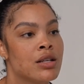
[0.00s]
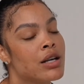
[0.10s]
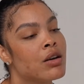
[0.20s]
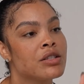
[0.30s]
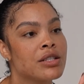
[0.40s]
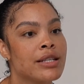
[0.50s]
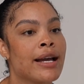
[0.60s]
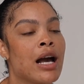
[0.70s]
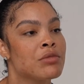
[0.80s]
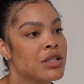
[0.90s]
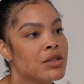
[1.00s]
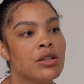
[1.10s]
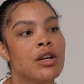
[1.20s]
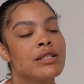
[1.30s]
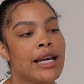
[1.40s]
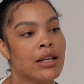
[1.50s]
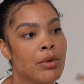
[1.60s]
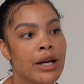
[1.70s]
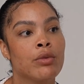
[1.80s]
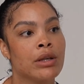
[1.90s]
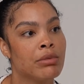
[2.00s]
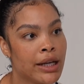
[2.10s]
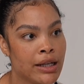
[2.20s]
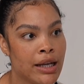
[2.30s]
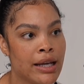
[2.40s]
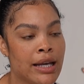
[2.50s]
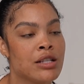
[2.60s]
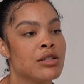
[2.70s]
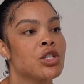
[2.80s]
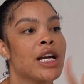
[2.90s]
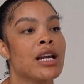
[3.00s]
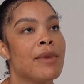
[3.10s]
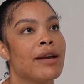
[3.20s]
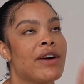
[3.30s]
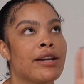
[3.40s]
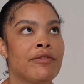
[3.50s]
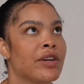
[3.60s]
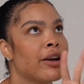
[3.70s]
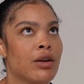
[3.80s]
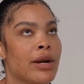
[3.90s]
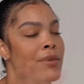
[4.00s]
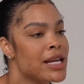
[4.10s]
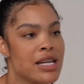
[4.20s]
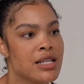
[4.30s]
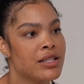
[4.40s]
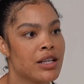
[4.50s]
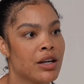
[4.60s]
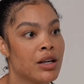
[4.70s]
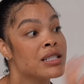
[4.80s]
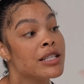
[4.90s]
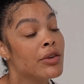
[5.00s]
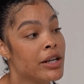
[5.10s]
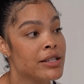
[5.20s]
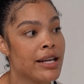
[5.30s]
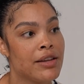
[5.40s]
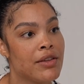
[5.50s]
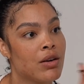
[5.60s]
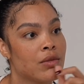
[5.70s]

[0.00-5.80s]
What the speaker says: So it's just I'm just taking a break, rebranding, and trying to figure out a way to make it easier. Still entertaining though.